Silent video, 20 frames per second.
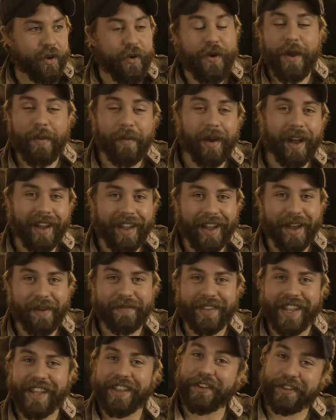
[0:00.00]
Who am I?
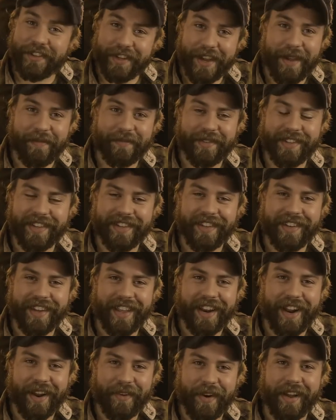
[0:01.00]
I'm Taylor Thompson,
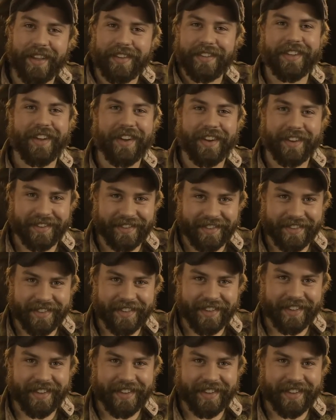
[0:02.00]
and I write songs.